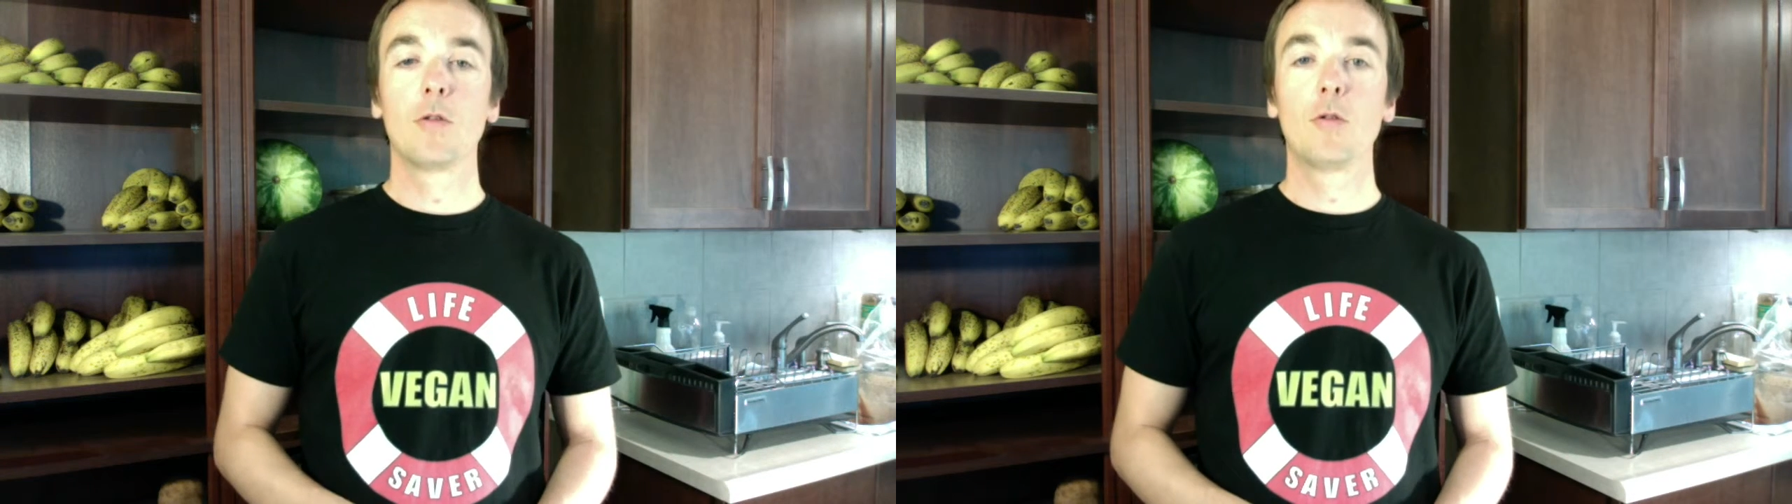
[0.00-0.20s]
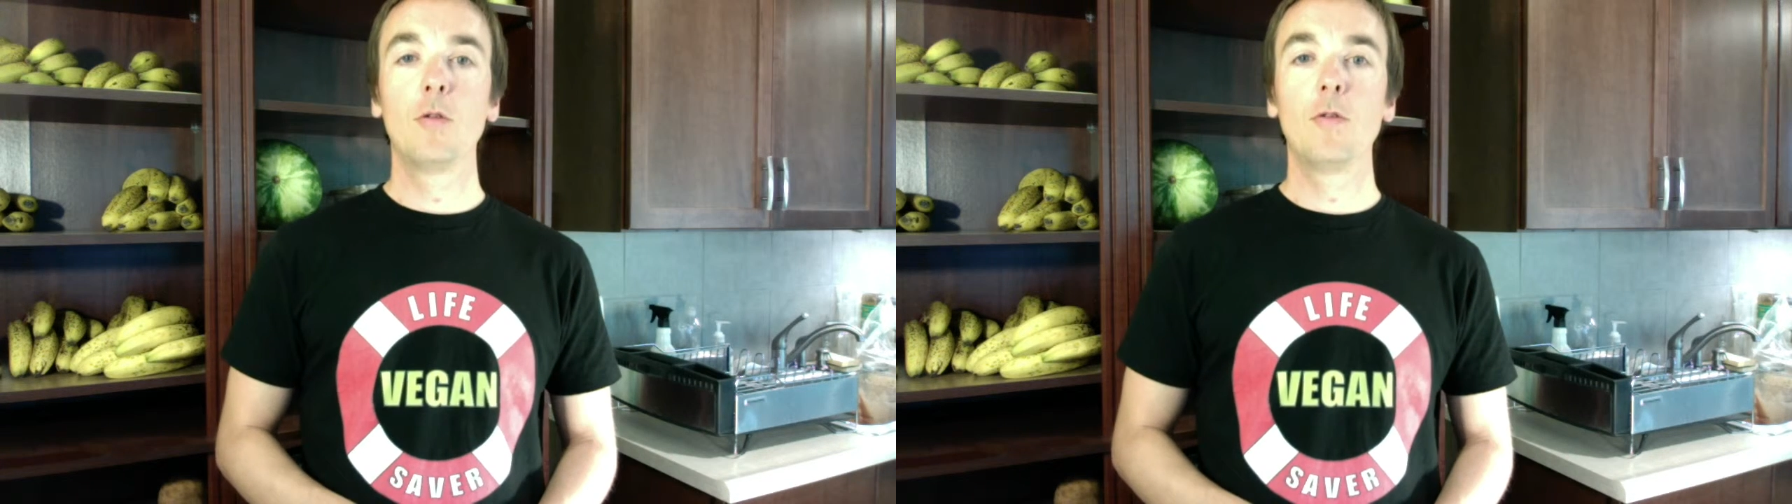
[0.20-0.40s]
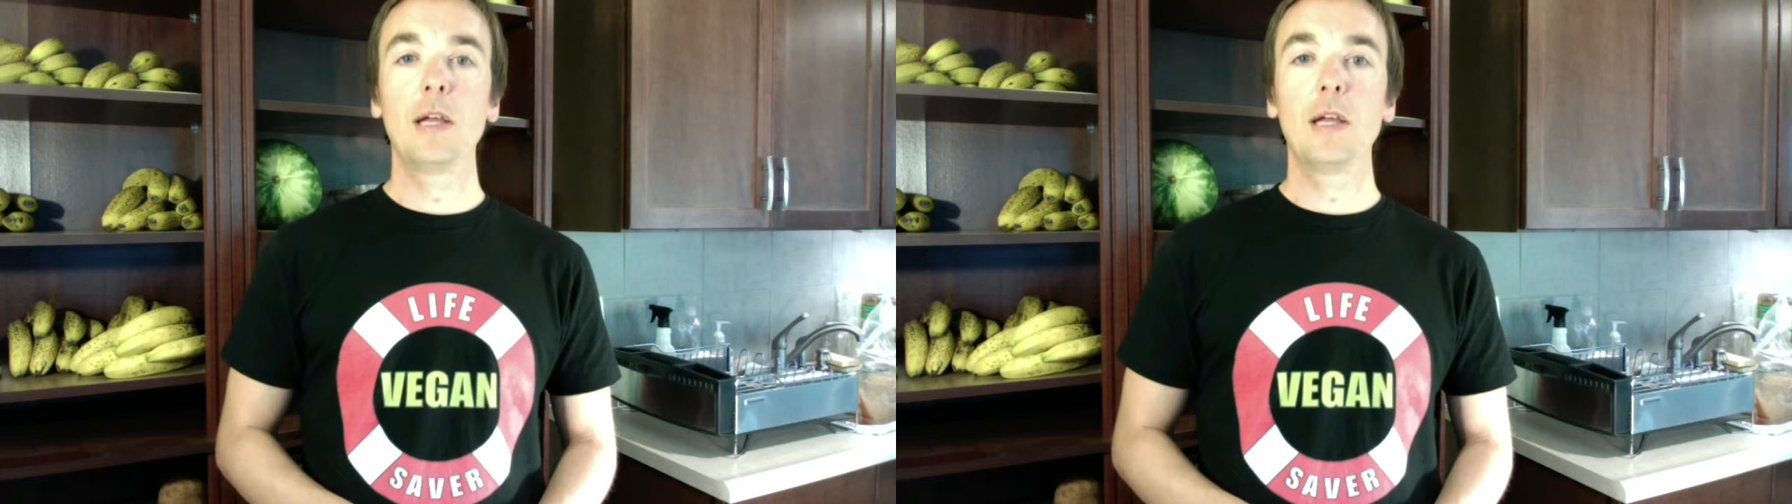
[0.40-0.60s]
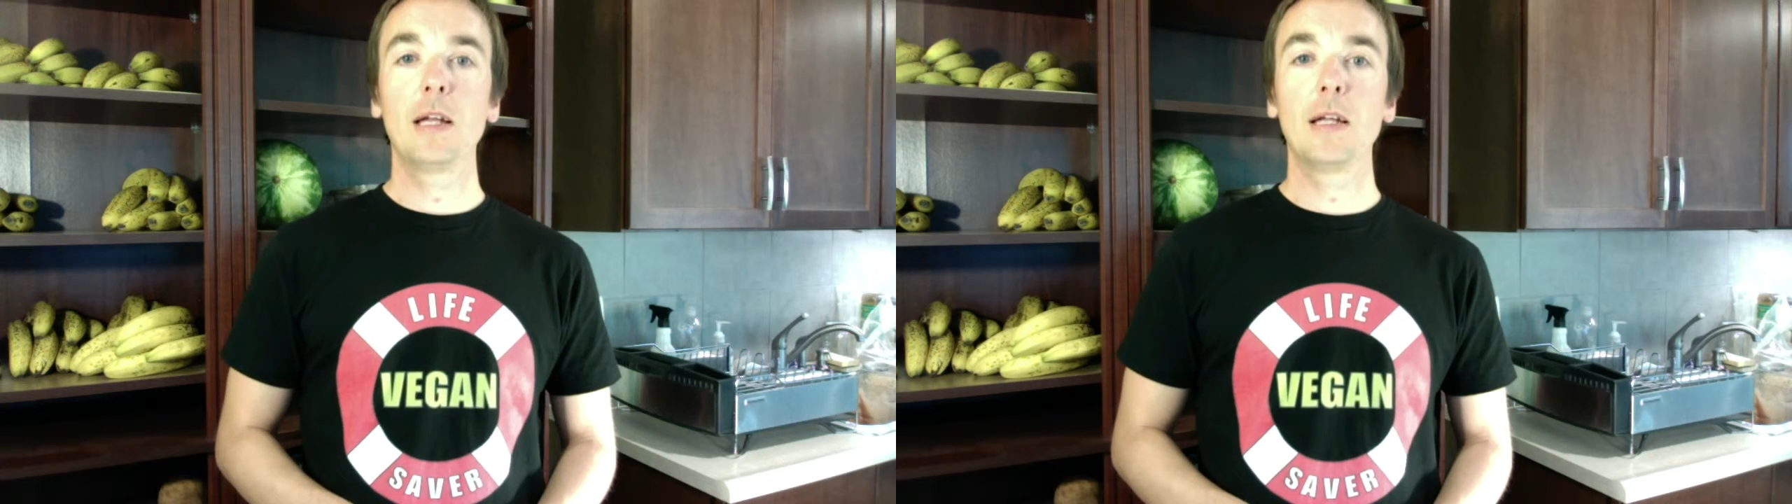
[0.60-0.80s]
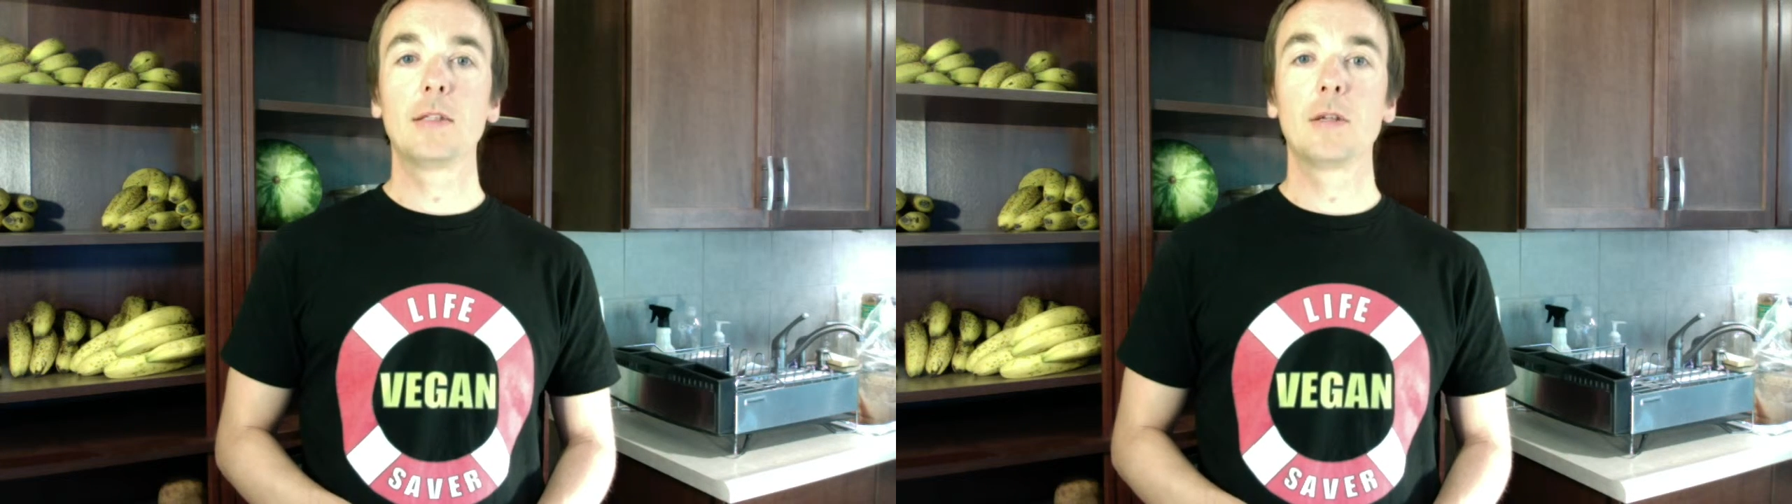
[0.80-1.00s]
Through
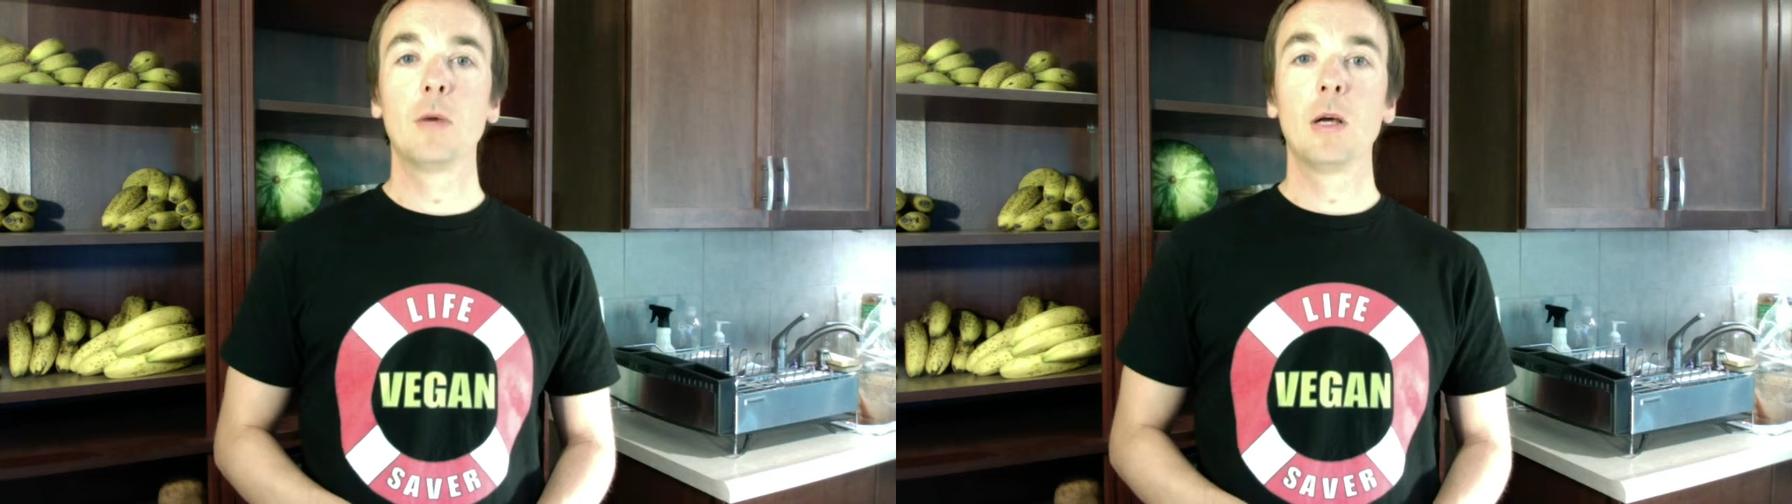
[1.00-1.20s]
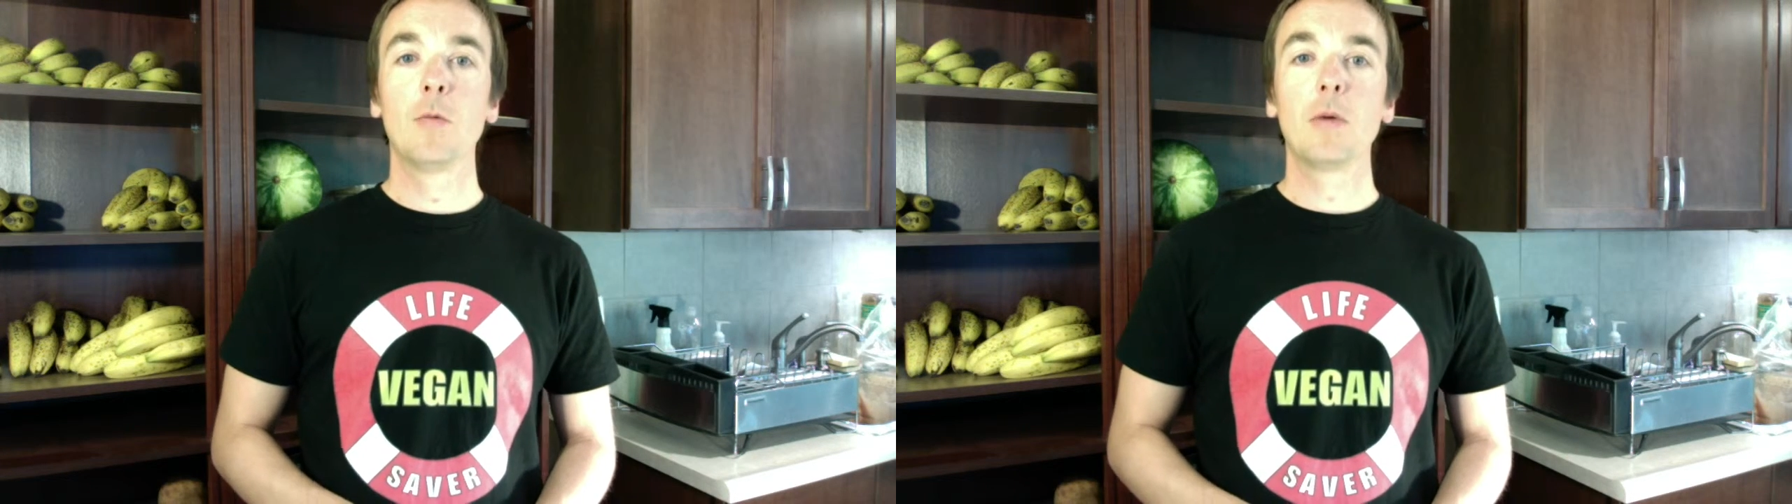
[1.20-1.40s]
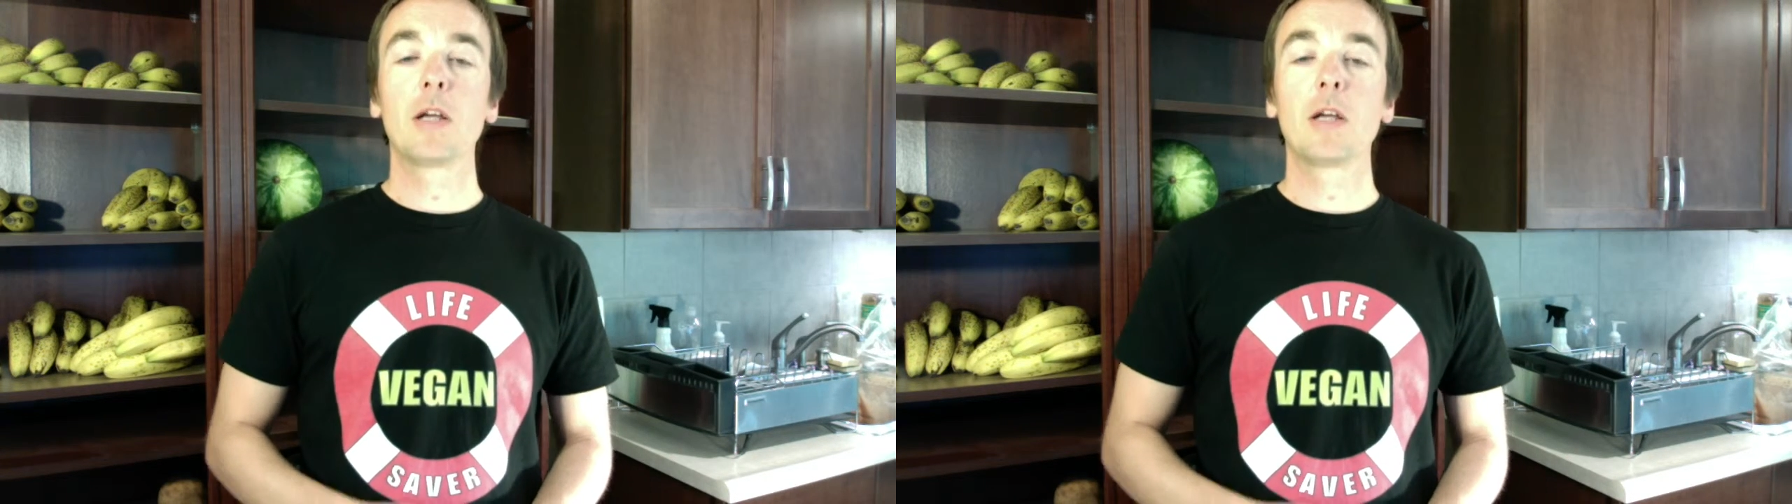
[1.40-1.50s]
veganism, we